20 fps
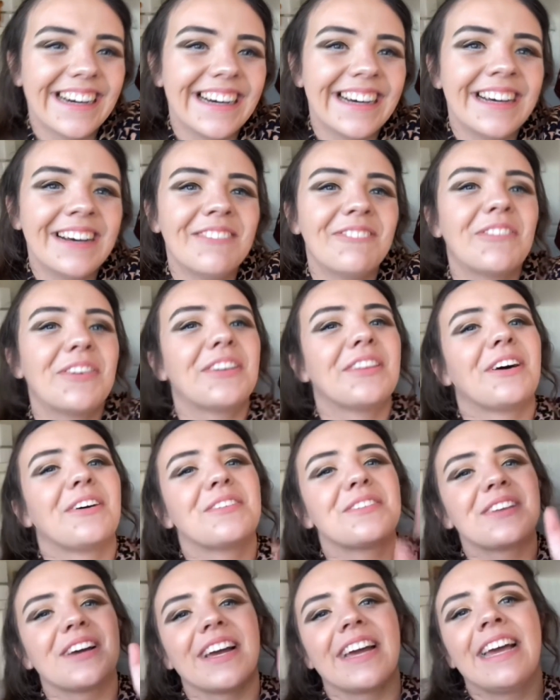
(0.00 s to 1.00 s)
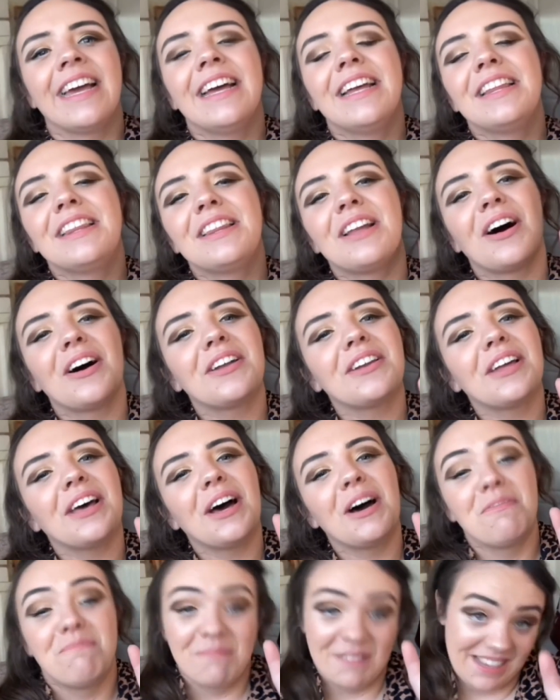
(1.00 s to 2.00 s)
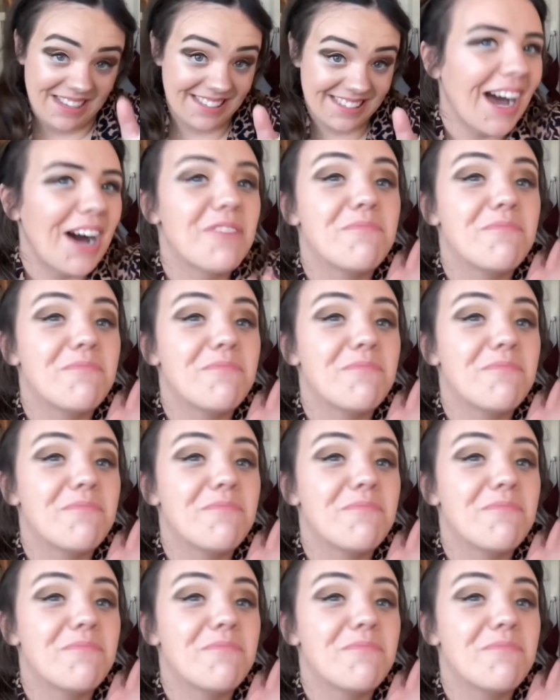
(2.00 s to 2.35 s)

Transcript: But no, sorry, not a beast.